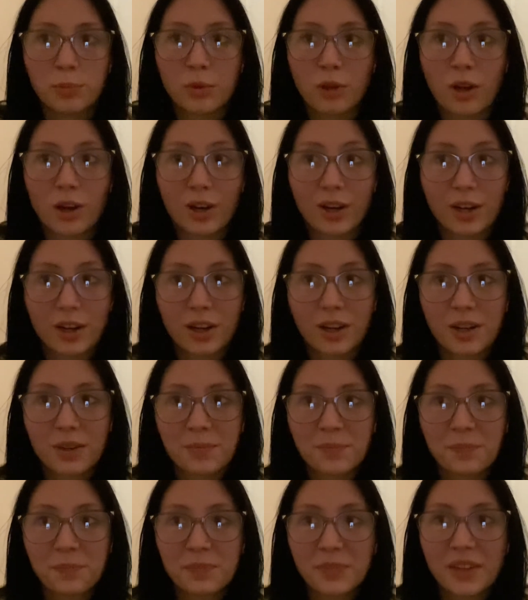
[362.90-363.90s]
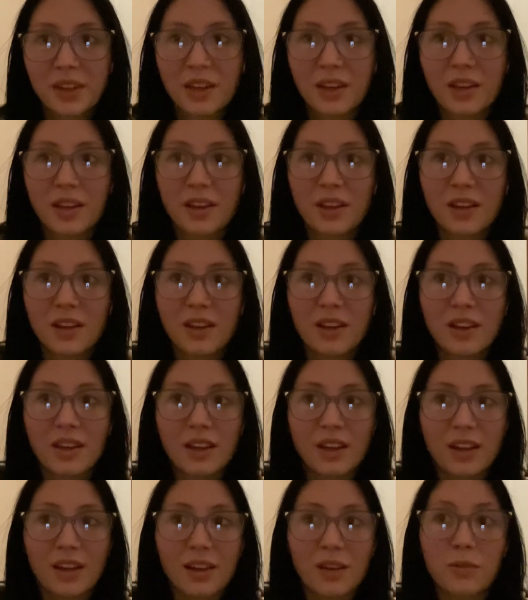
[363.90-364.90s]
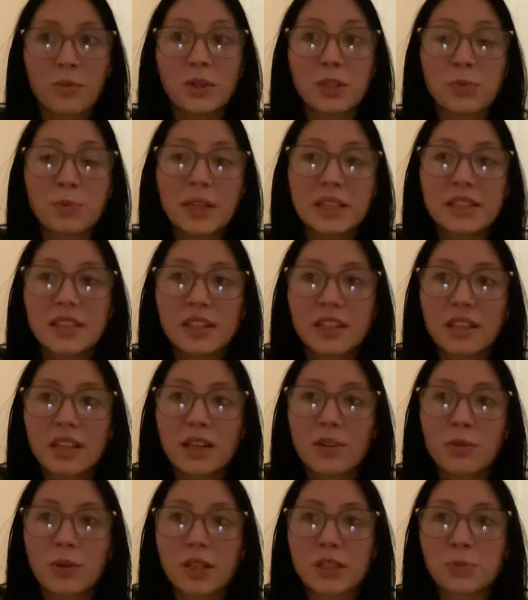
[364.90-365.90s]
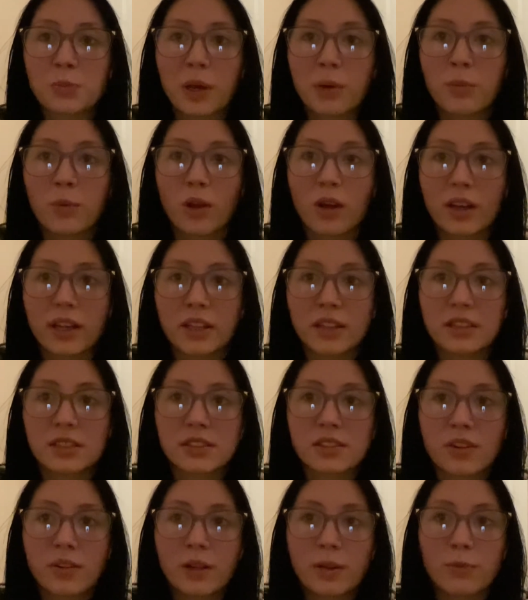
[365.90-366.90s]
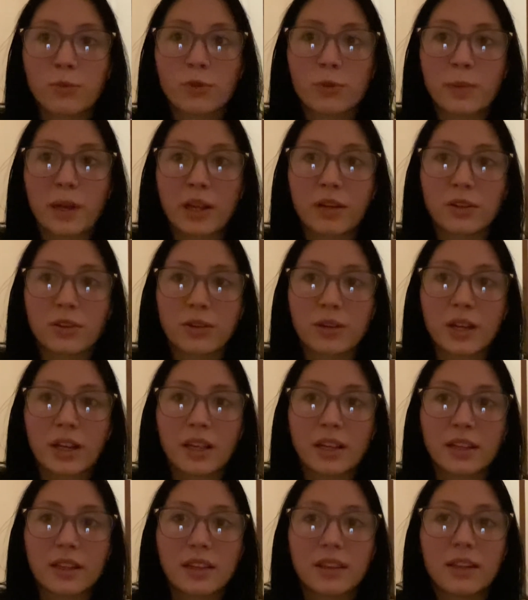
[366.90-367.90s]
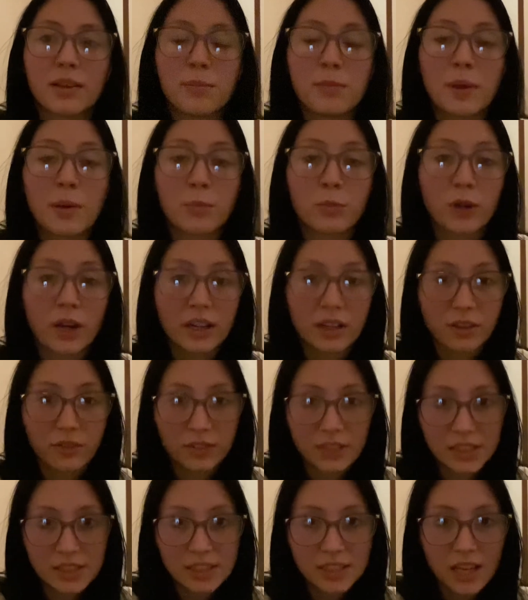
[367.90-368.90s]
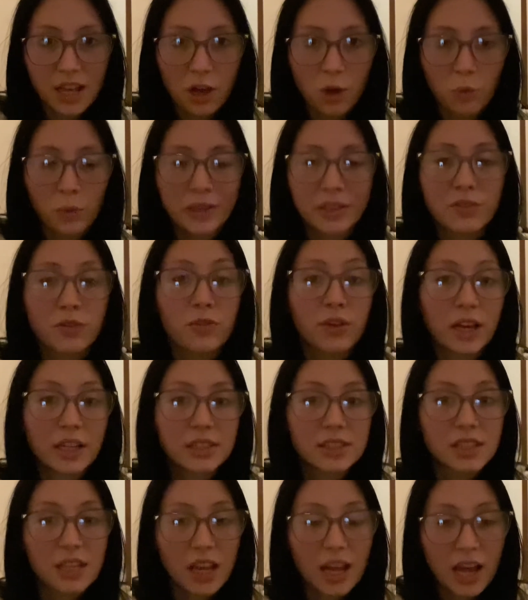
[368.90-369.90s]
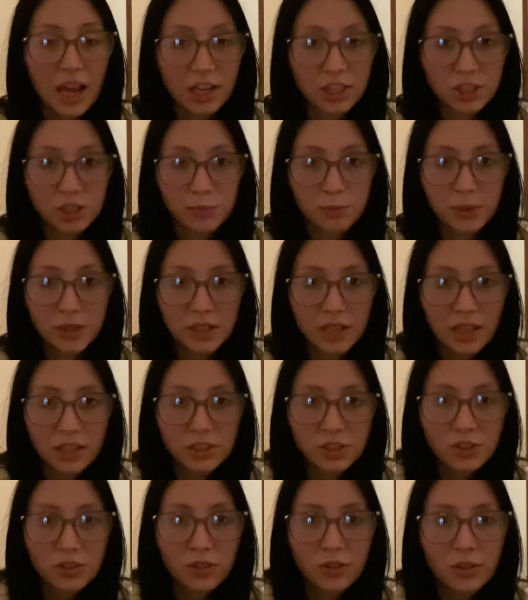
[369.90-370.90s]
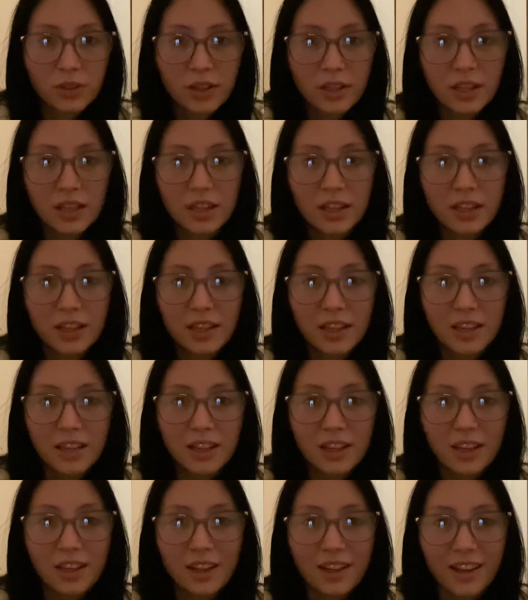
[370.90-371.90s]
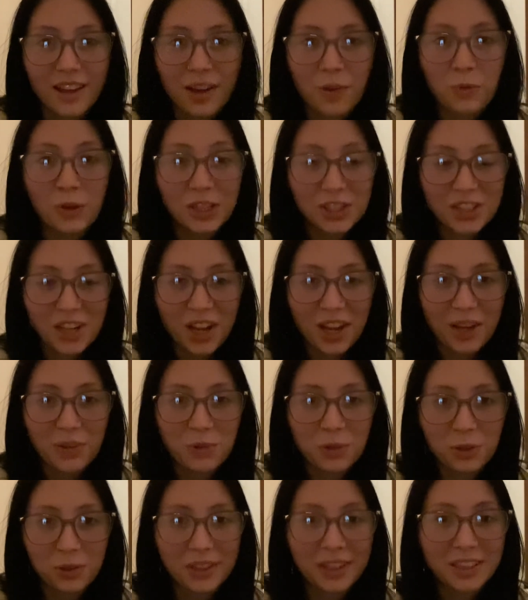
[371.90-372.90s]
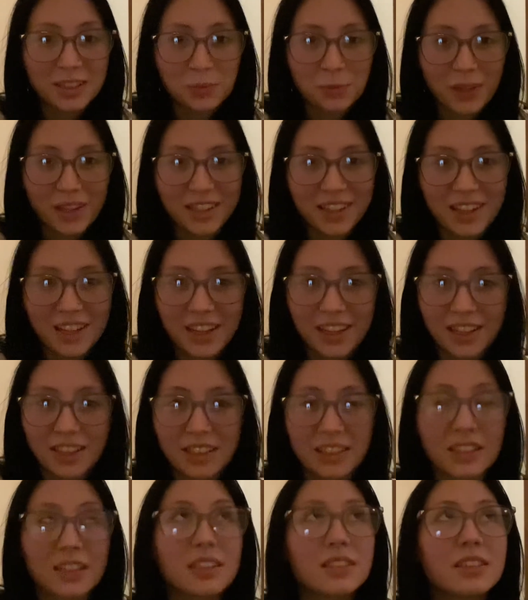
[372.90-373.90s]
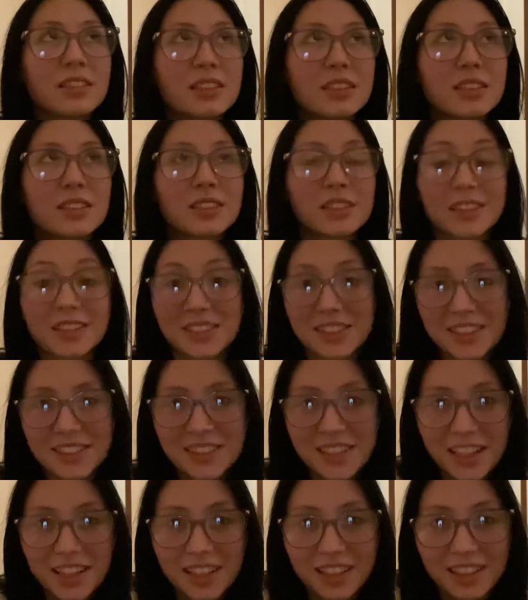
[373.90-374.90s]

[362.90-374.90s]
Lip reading: blocker, which basically it works by blocking the sodium from entering the membrane of the cell, which affects the action potential, which I will explain in just a second.